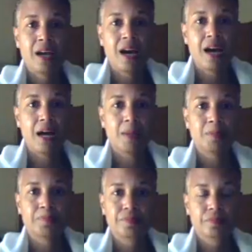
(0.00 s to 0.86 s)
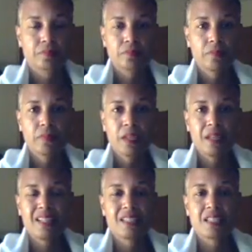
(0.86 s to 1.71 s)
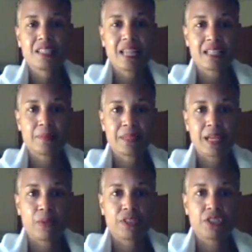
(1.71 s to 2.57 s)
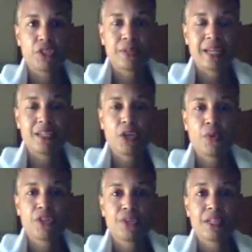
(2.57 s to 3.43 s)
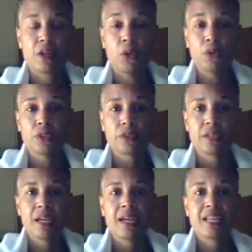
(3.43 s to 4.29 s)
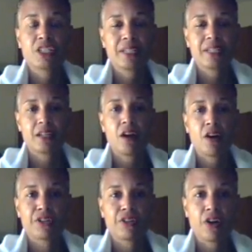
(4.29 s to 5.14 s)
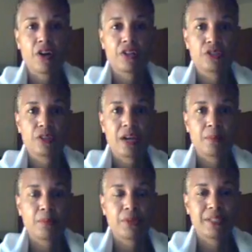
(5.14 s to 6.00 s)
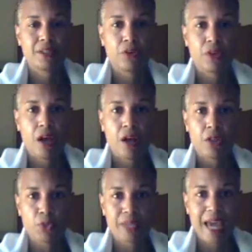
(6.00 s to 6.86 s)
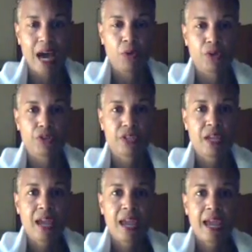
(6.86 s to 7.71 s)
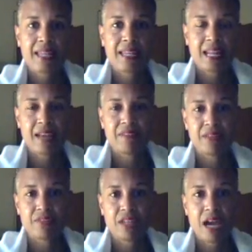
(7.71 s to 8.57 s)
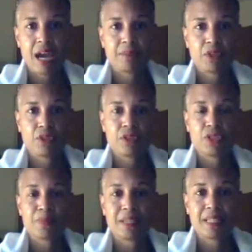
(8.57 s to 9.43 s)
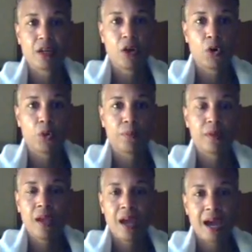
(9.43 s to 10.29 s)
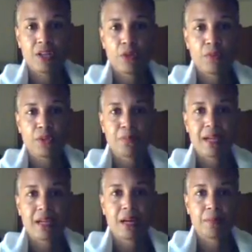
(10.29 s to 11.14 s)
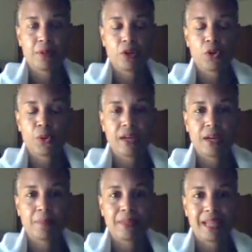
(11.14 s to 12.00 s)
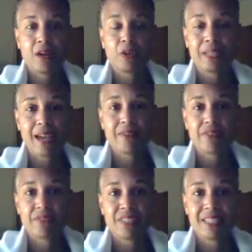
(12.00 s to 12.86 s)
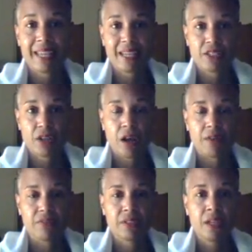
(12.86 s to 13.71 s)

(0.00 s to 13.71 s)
Um, and this is not something I want to do. And I know as you get older, it's going to get harder and harder to kind of put in all those hours and not have enough time to spend at home. I know with my current company, I only have 15 days off.